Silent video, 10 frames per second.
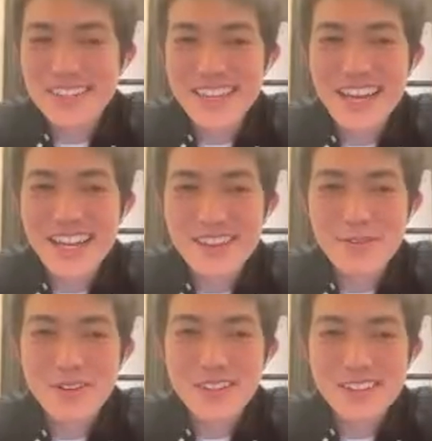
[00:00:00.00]
Yeah, the
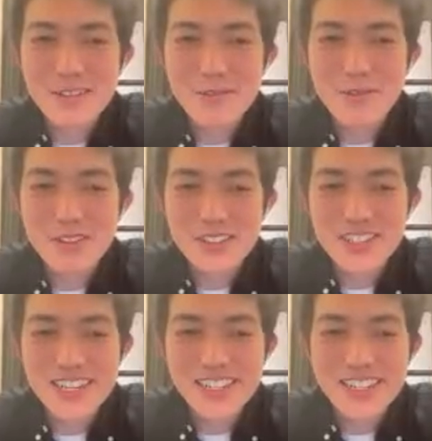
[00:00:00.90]
world is
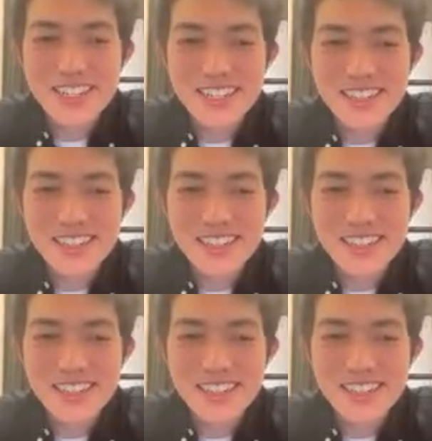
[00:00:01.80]
changing.